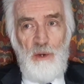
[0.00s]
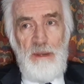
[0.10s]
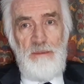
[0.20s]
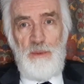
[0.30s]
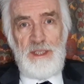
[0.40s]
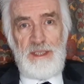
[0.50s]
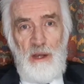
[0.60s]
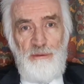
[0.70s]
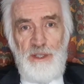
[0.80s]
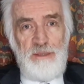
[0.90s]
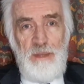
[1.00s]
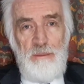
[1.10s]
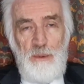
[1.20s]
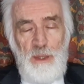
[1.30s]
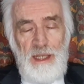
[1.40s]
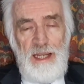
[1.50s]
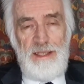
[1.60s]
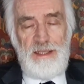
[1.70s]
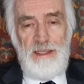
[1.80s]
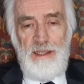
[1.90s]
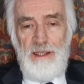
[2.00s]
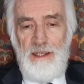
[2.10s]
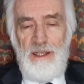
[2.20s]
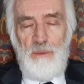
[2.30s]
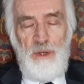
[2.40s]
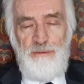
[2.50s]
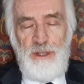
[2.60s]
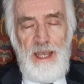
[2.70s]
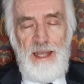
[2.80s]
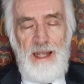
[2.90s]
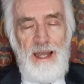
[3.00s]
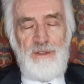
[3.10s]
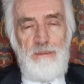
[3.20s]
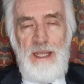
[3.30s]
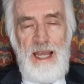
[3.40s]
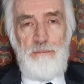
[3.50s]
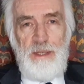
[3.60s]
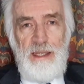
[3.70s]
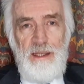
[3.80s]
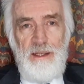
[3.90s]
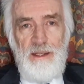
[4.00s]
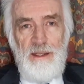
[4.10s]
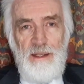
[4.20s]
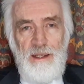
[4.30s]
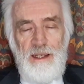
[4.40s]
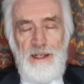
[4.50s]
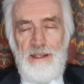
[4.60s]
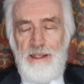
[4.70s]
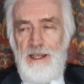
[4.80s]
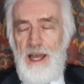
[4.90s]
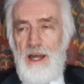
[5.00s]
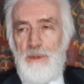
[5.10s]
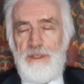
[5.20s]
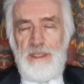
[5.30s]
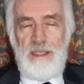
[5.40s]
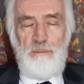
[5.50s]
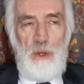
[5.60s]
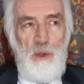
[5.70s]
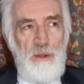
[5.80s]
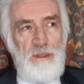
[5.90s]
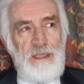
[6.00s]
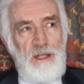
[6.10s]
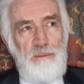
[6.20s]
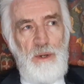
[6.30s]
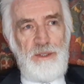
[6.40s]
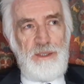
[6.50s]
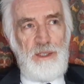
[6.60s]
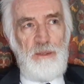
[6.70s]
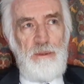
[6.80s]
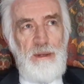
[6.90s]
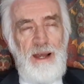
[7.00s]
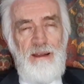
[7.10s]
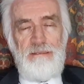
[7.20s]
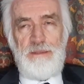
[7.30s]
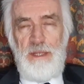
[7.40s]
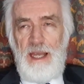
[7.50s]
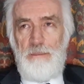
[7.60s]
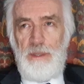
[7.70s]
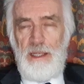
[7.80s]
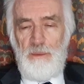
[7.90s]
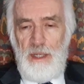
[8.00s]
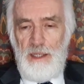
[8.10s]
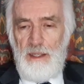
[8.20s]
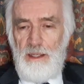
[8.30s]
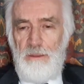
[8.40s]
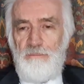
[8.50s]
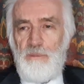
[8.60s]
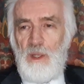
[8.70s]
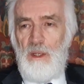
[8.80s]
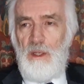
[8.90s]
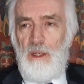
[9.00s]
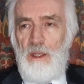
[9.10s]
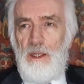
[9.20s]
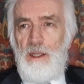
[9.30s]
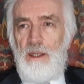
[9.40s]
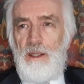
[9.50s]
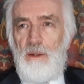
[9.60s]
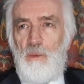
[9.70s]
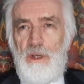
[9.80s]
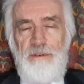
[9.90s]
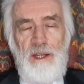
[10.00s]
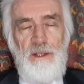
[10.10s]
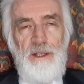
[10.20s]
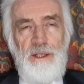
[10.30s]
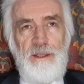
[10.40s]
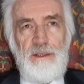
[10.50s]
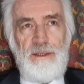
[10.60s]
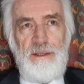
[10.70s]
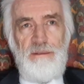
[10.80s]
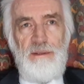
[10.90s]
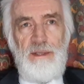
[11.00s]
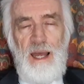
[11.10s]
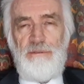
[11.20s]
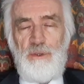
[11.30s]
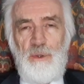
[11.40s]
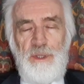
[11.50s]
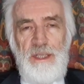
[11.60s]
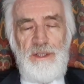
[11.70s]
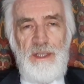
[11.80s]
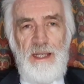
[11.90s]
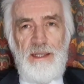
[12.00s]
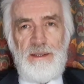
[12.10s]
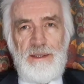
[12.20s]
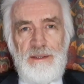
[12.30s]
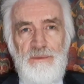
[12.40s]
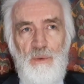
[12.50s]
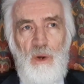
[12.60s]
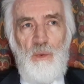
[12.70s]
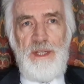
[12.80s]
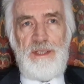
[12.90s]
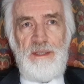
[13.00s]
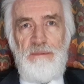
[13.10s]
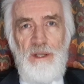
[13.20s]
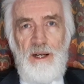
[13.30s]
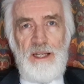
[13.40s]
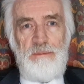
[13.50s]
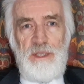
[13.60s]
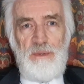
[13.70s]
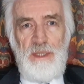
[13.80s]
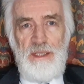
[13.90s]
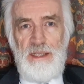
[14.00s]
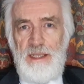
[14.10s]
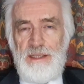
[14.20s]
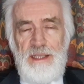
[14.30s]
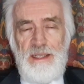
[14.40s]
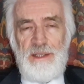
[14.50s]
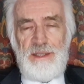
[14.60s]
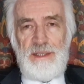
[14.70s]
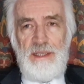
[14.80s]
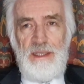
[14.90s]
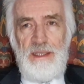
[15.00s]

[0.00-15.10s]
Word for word: Maybe we're selfish, maybe we're lazy we forget how to be happy. I wrote a little poem at our poetry group about how to be happy. It went, um, What have I learnt after all these years? What wisdom lies between these ears?